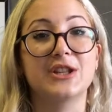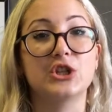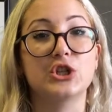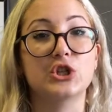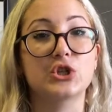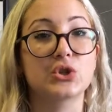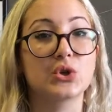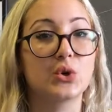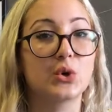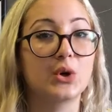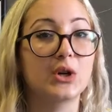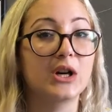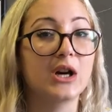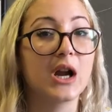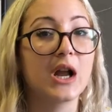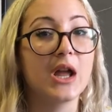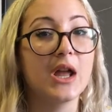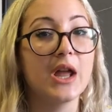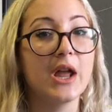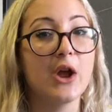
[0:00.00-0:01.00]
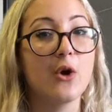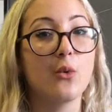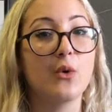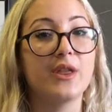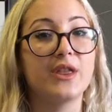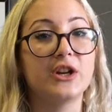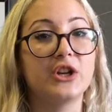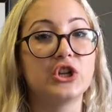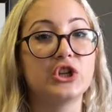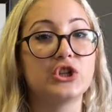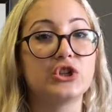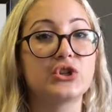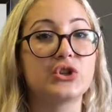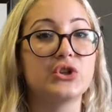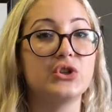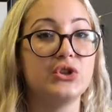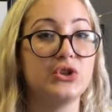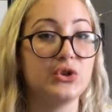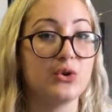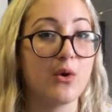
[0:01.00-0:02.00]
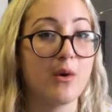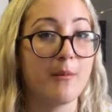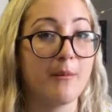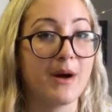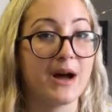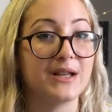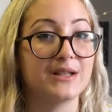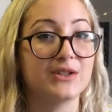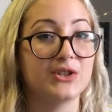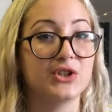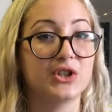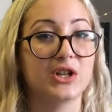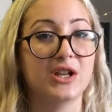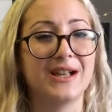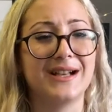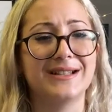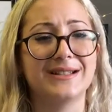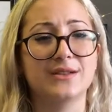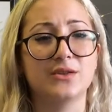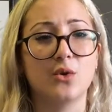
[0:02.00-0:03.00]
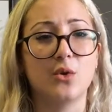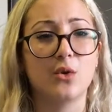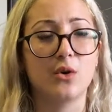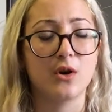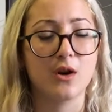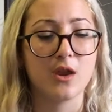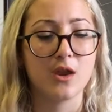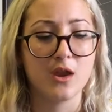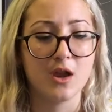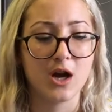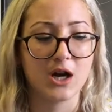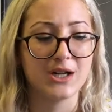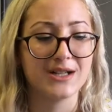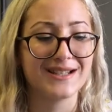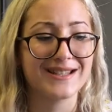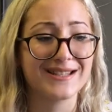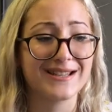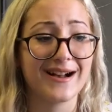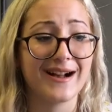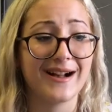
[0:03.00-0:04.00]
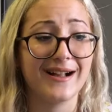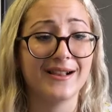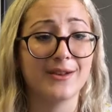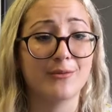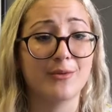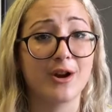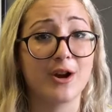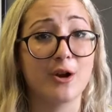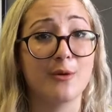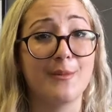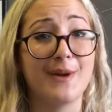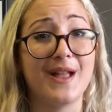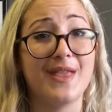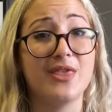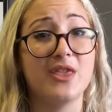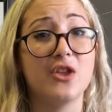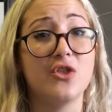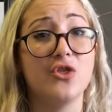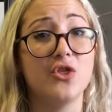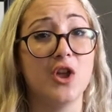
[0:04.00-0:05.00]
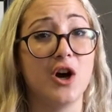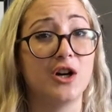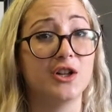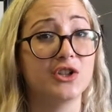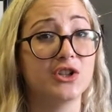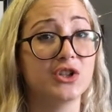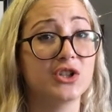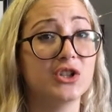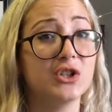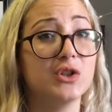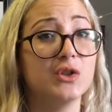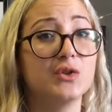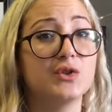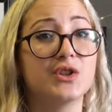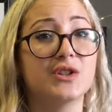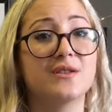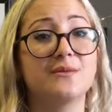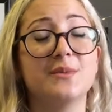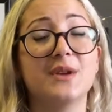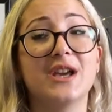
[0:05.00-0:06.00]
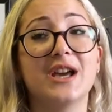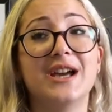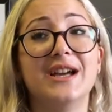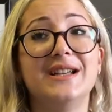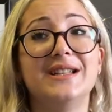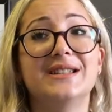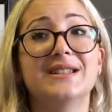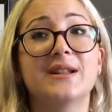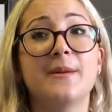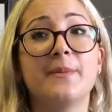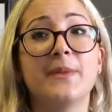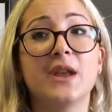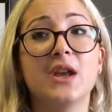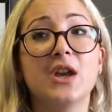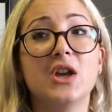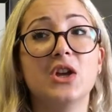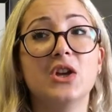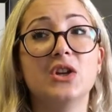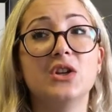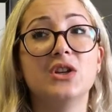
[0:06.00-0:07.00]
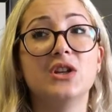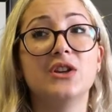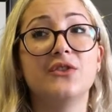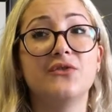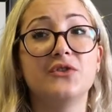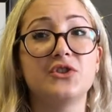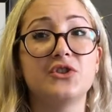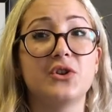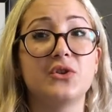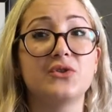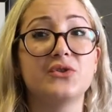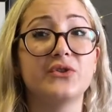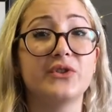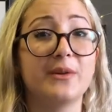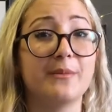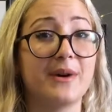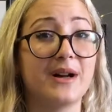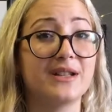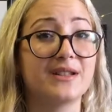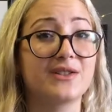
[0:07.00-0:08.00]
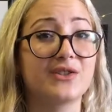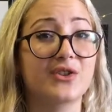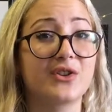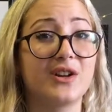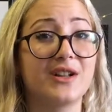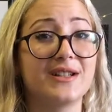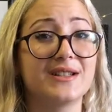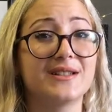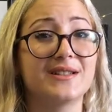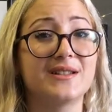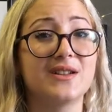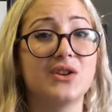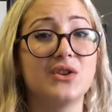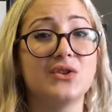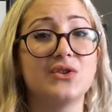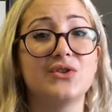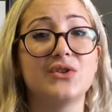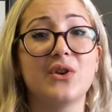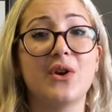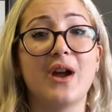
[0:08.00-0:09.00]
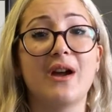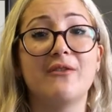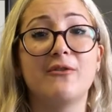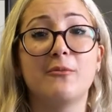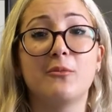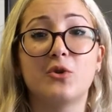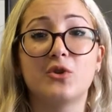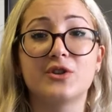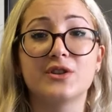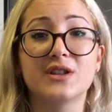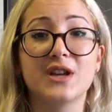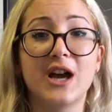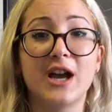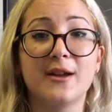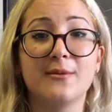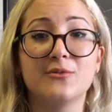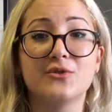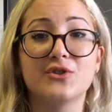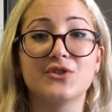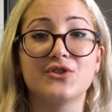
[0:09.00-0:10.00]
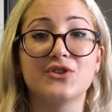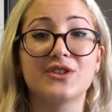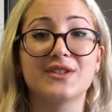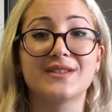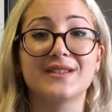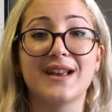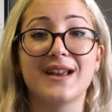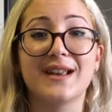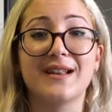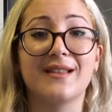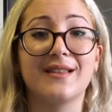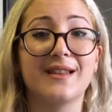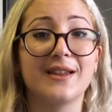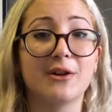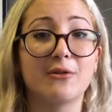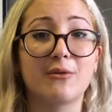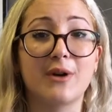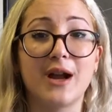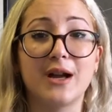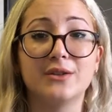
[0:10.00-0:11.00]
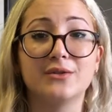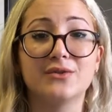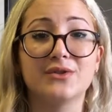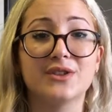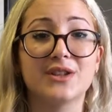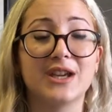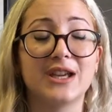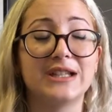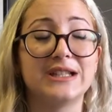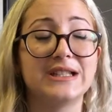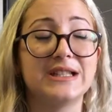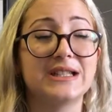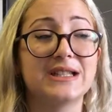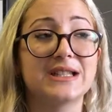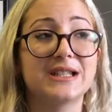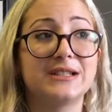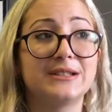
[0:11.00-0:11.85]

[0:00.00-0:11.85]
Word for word: sure whether you should do a masterclass or not, I recommend not to, just because if you don't do the masterclass, you do have more time to just like play around and,